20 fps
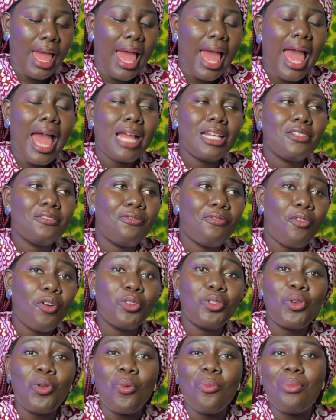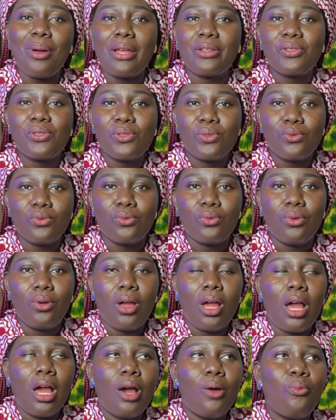And for number 2,
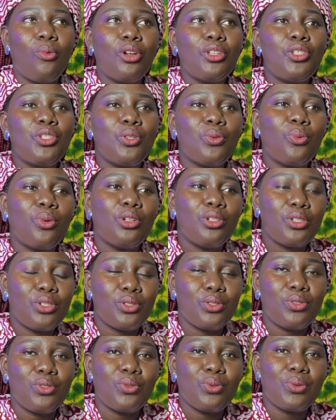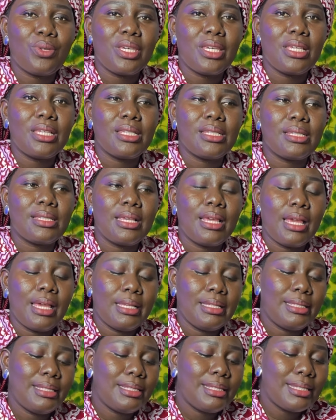what you want to do is
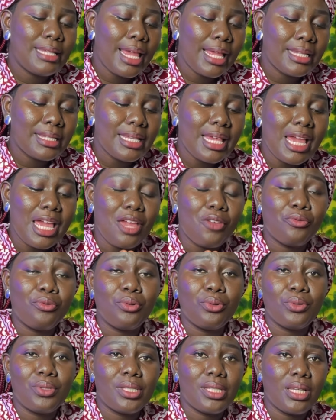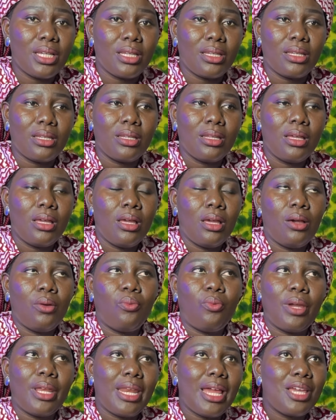set a routine.
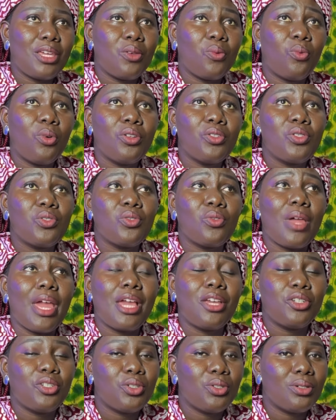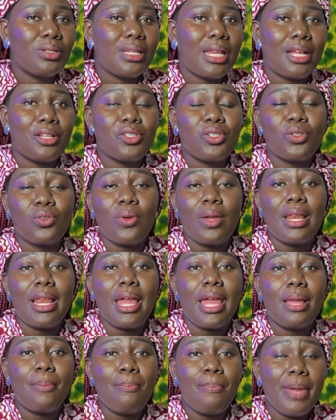Whether you want to ensure that you
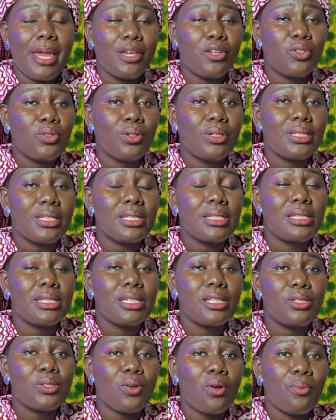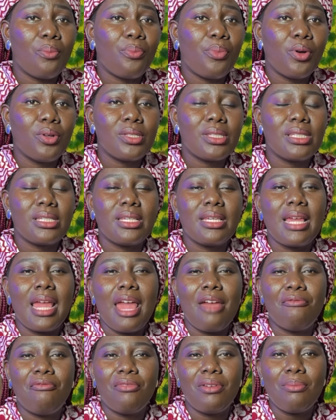make sure they sit on potty
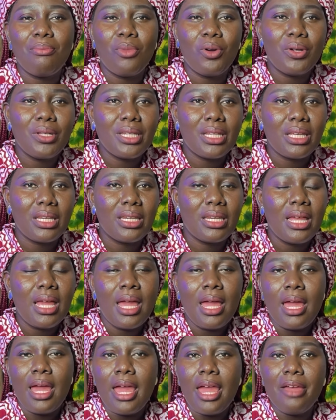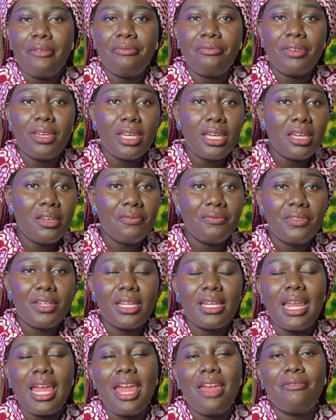every morning, every
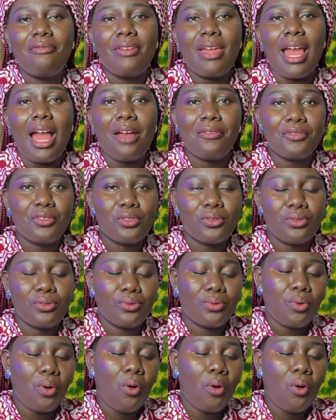evening, every afternoon,